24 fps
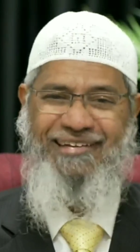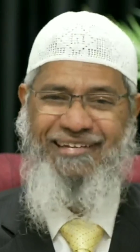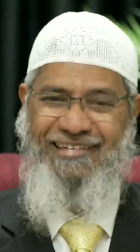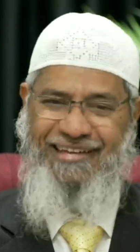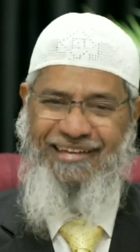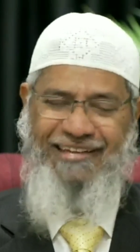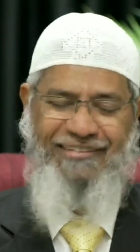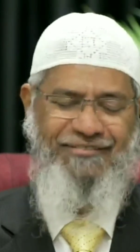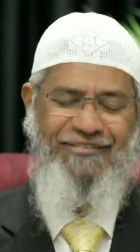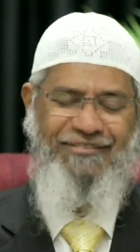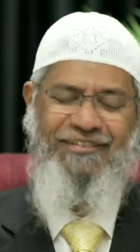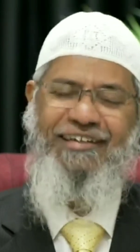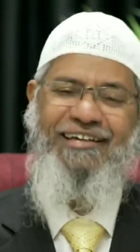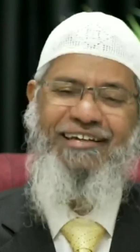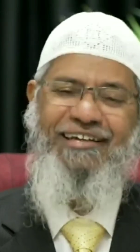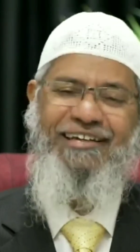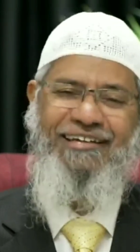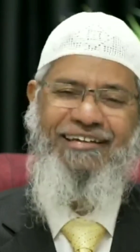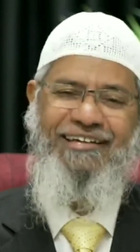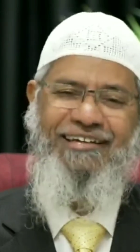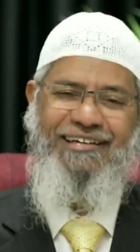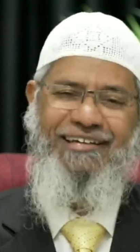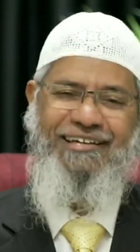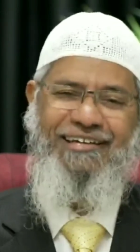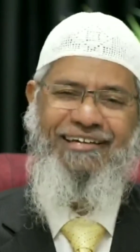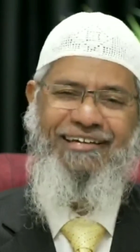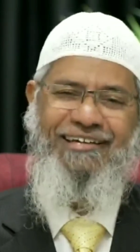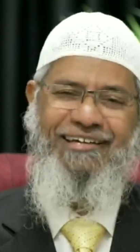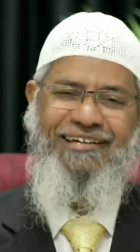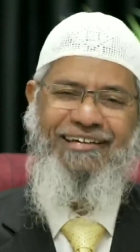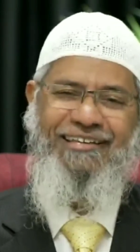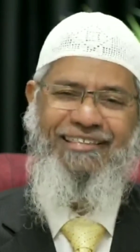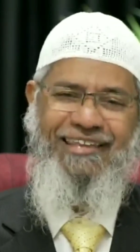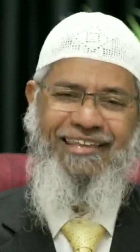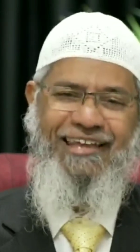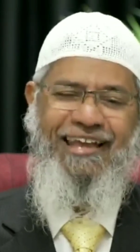Yes,
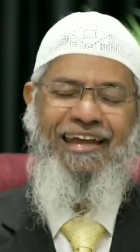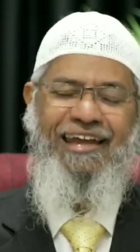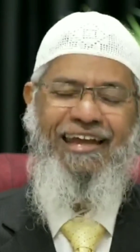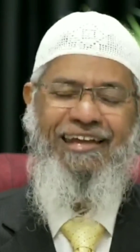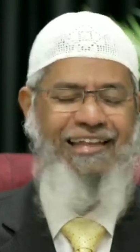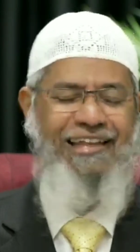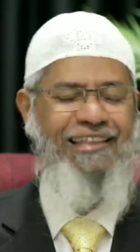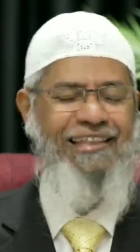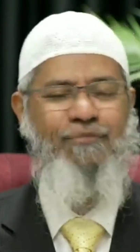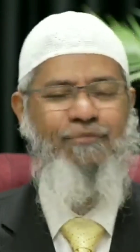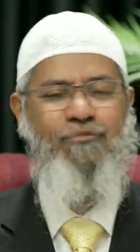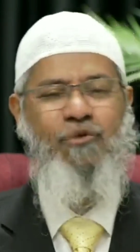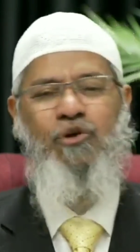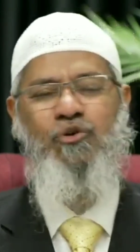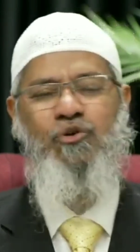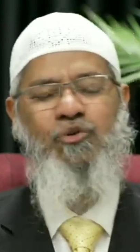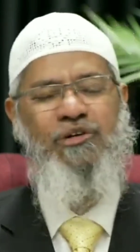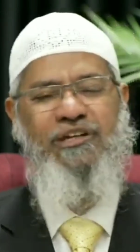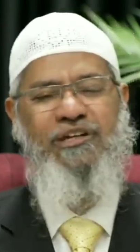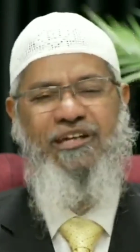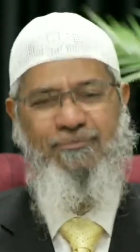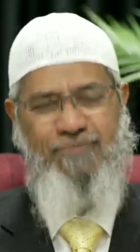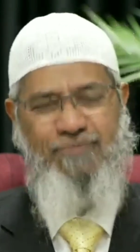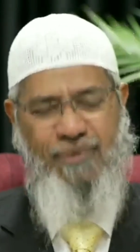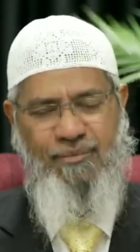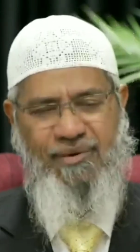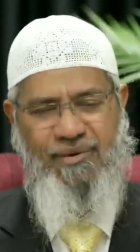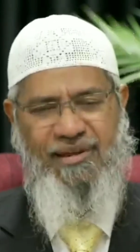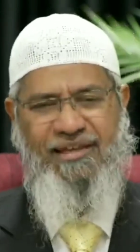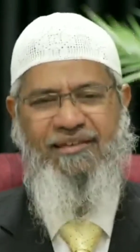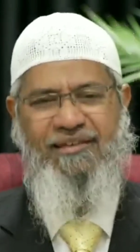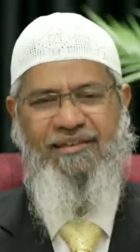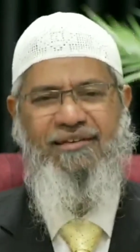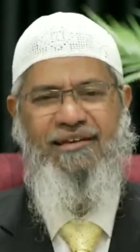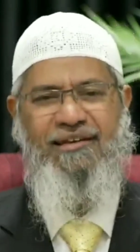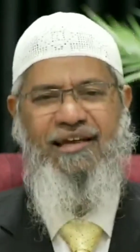they can tell them not to eat in
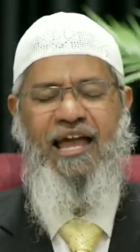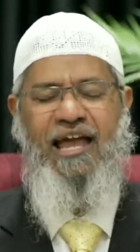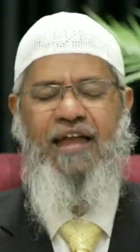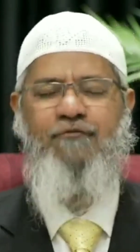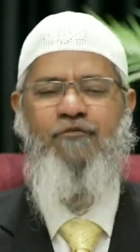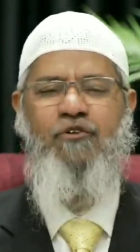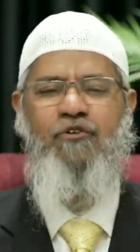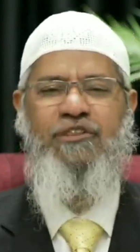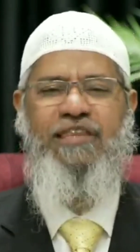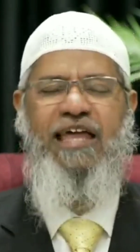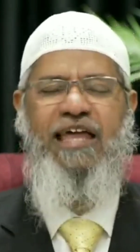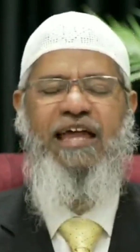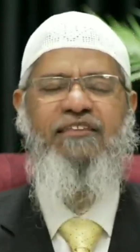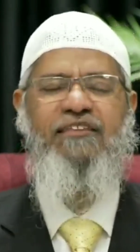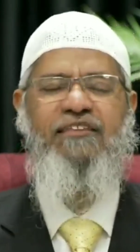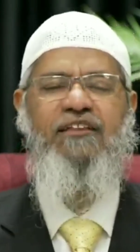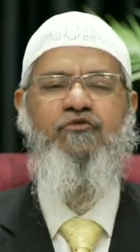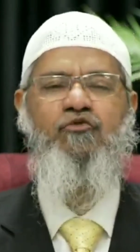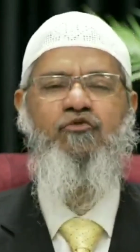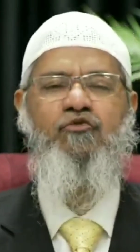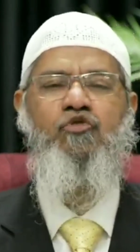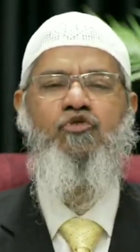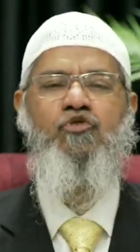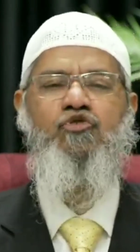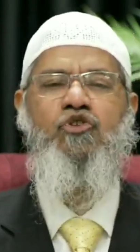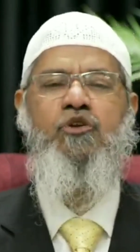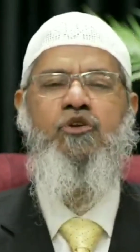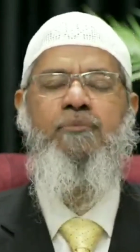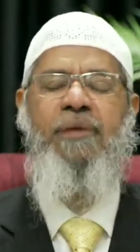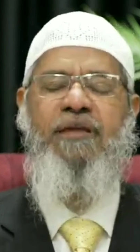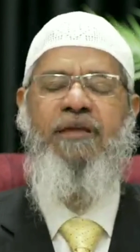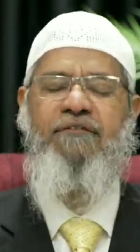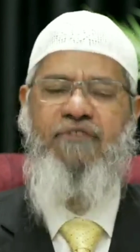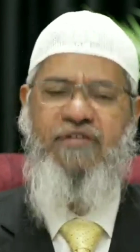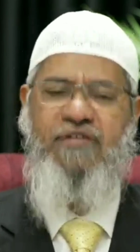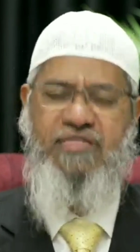public. And for that, the school should
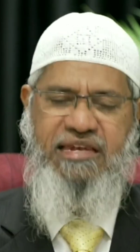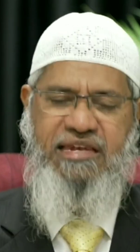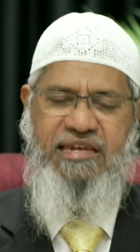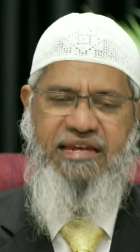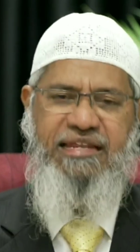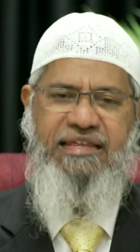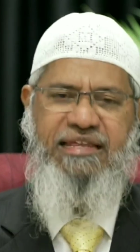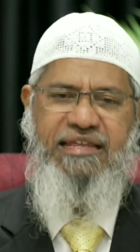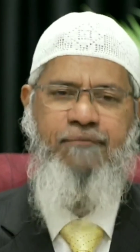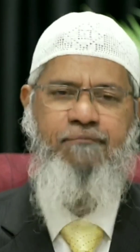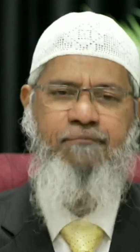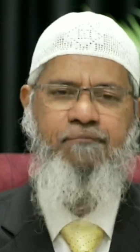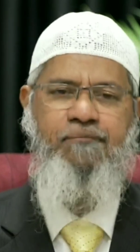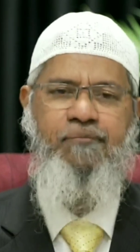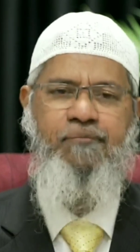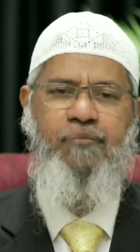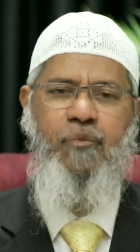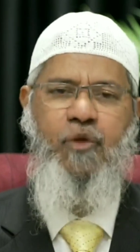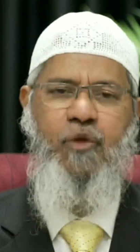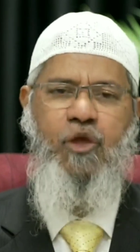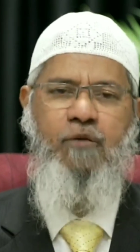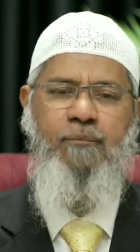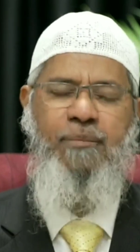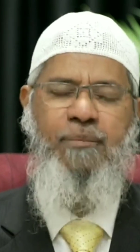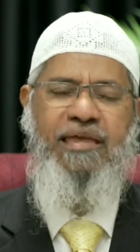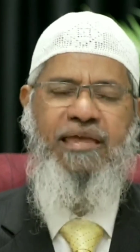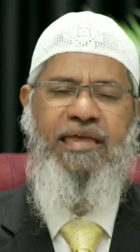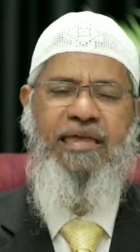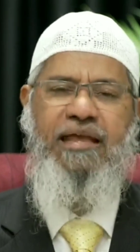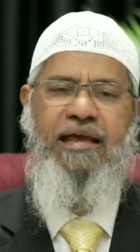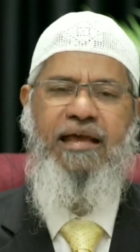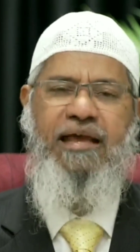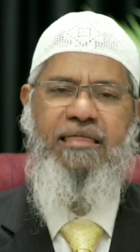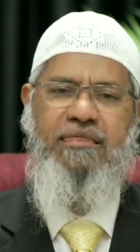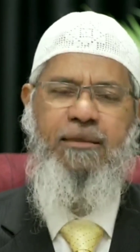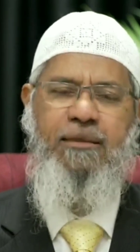make facility of
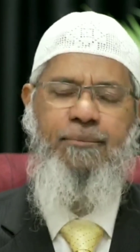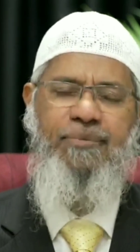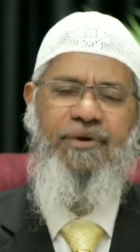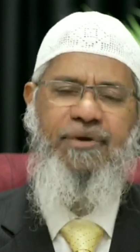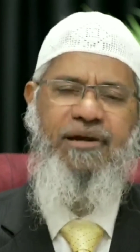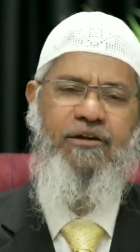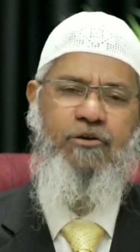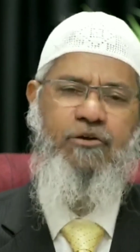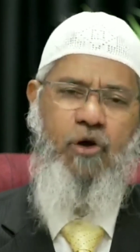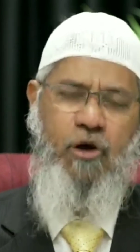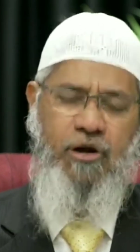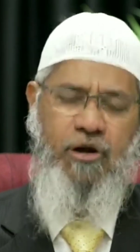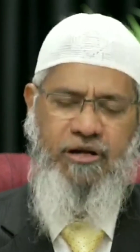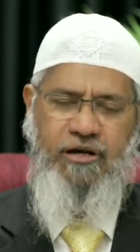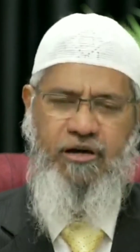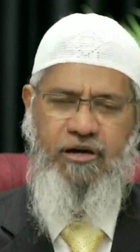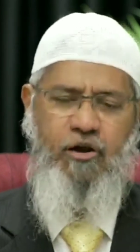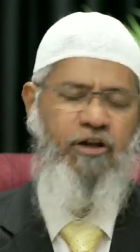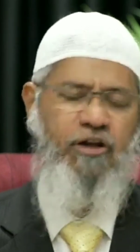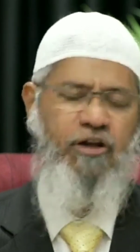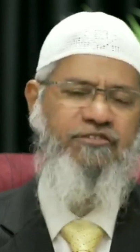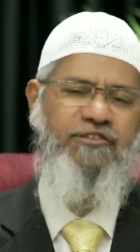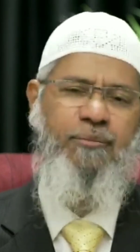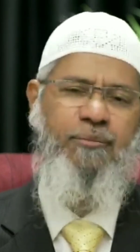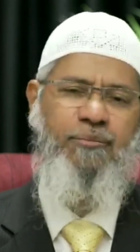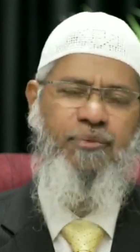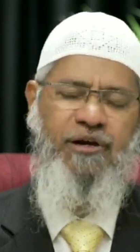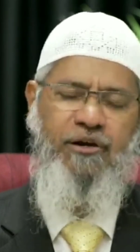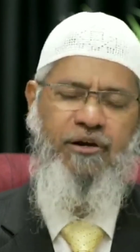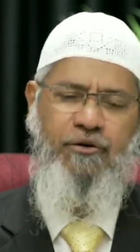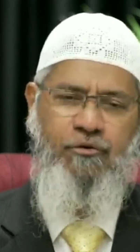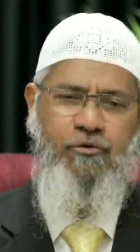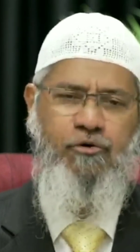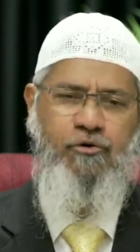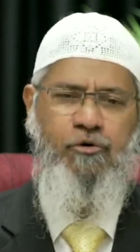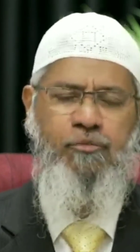making a separate corner or a
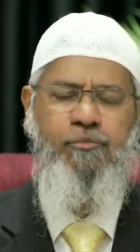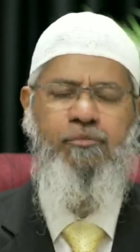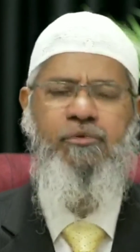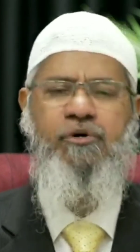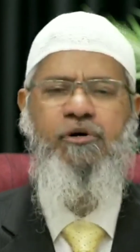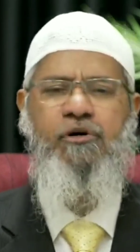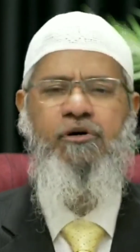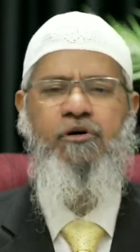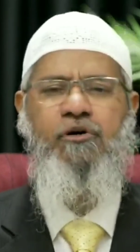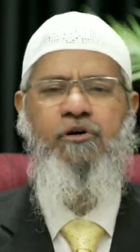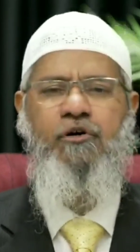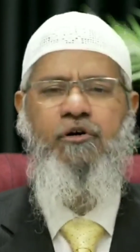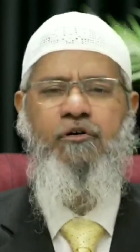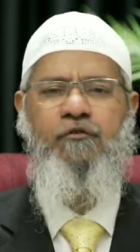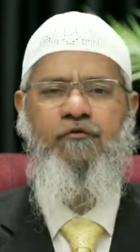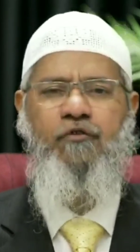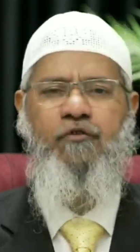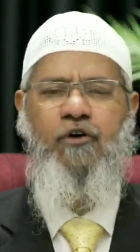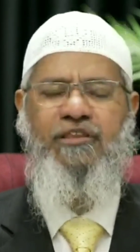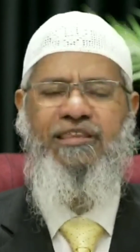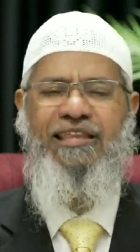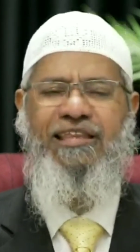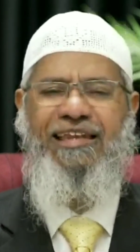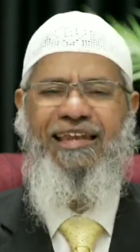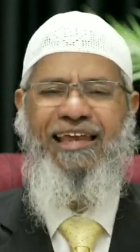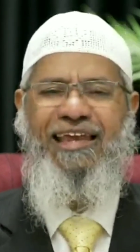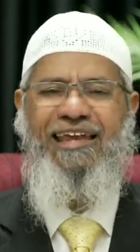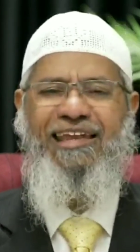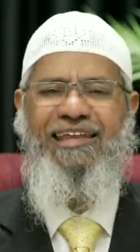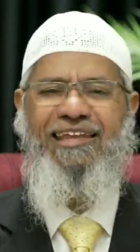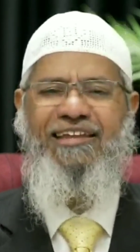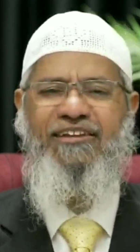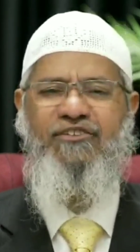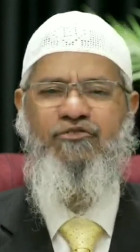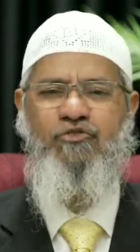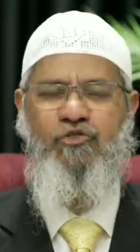separate room for the
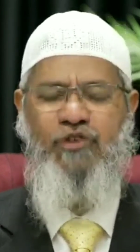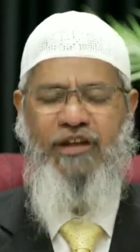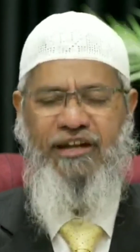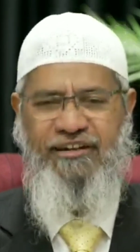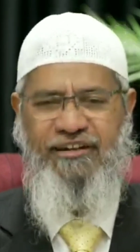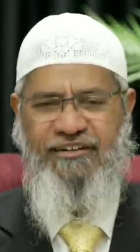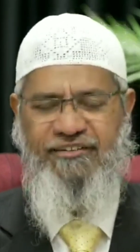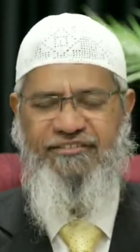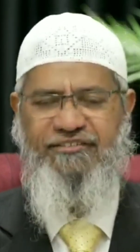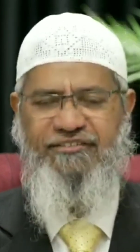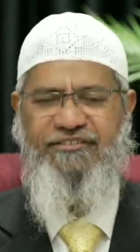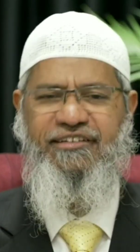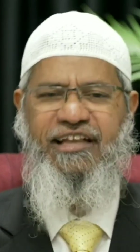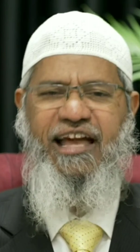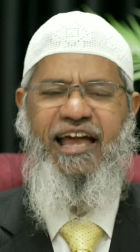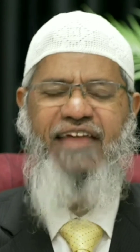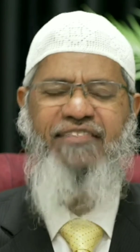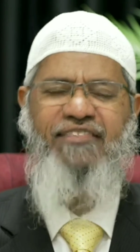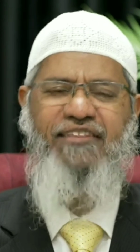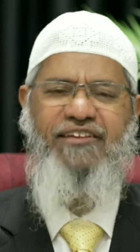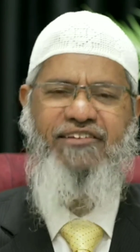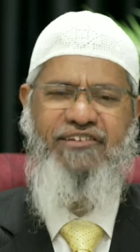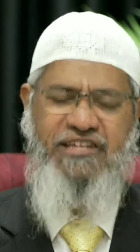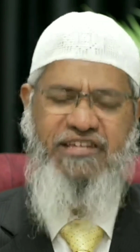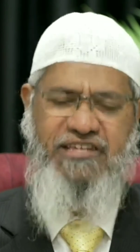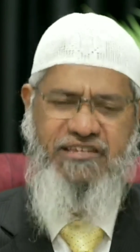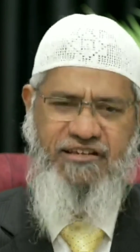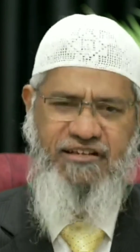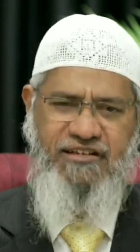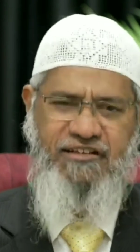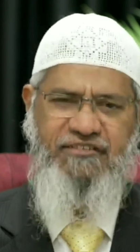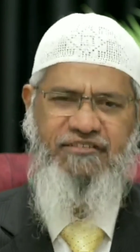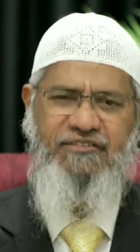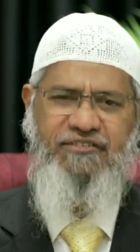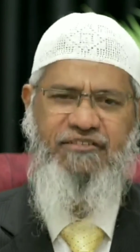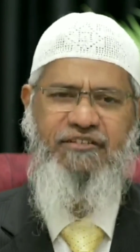lady students and the
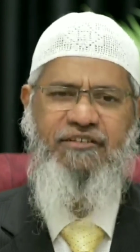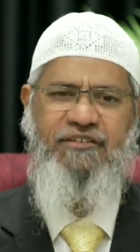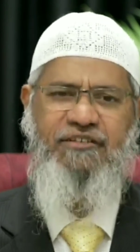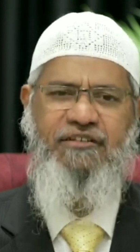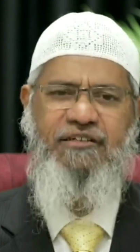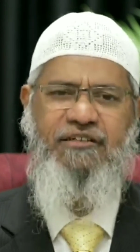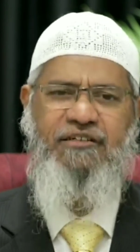teachers